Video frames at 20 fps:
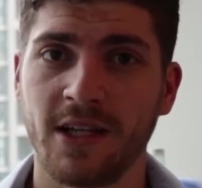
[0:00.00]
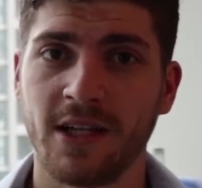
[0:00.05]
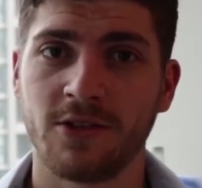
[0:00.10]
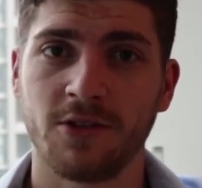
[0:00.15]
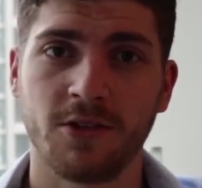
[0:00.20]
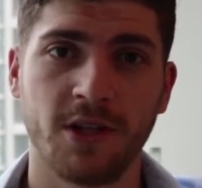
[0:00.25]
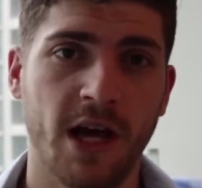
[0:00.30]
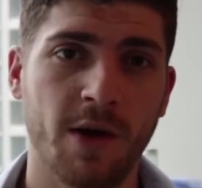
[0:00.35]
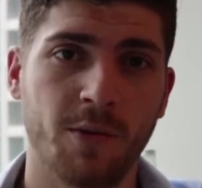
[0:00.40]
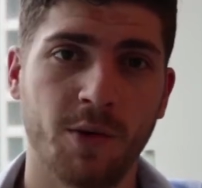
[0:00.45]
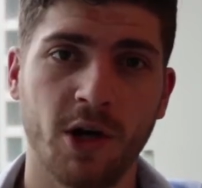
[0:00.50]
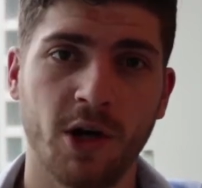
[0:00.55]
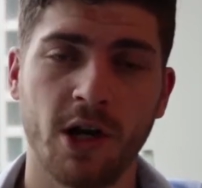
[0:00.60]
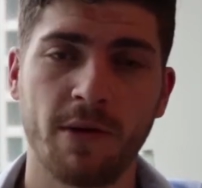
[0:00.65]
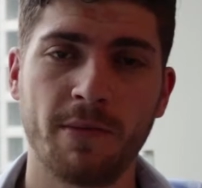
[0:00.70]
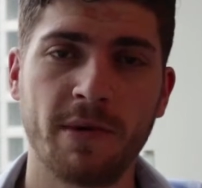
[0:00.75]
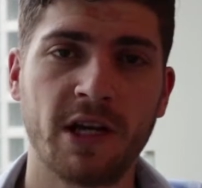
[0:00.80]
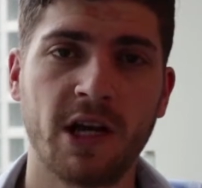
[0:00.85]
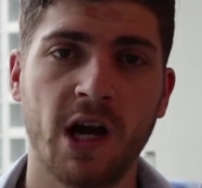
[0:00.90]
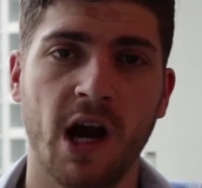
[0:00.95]
Today we're
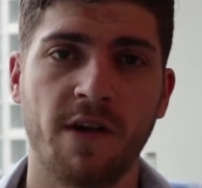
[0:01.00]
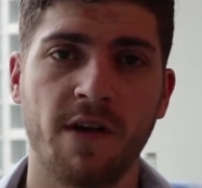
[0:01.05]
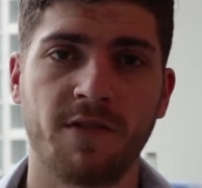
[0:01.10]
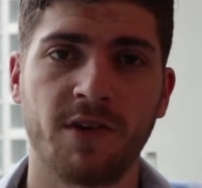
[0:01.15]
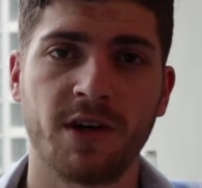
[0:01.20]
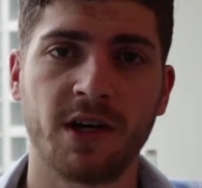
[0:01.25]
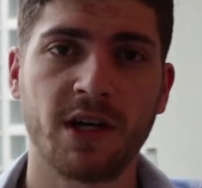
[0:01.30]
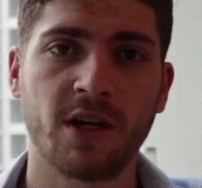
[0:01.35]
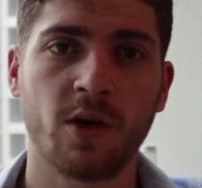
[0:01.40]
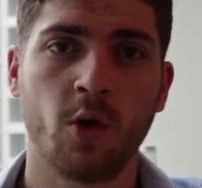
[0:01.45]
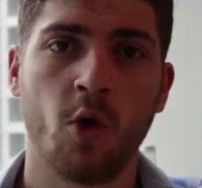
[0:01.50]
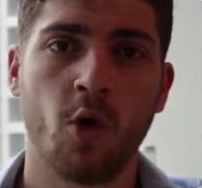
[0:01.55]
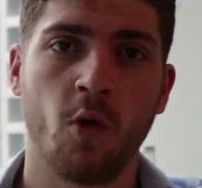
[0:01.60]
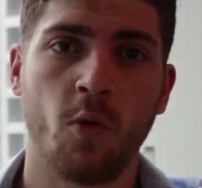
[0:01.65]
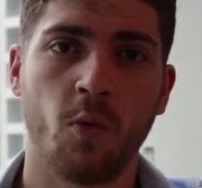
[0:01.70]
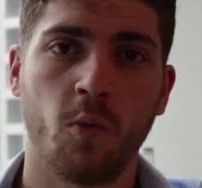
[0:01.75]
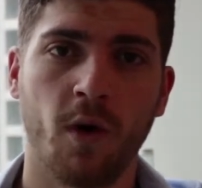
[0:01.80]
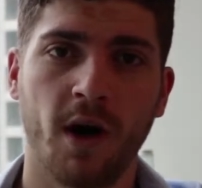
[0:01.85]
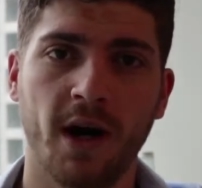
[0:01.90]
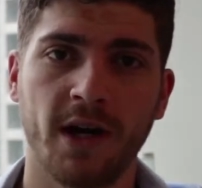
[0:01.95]
going to be covering
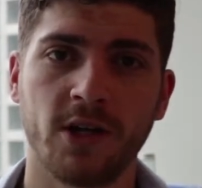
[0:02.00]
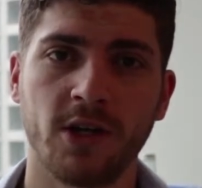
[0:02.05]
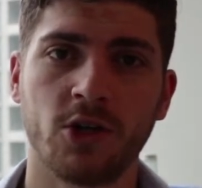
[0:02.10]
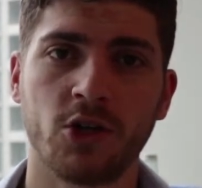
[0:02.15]
why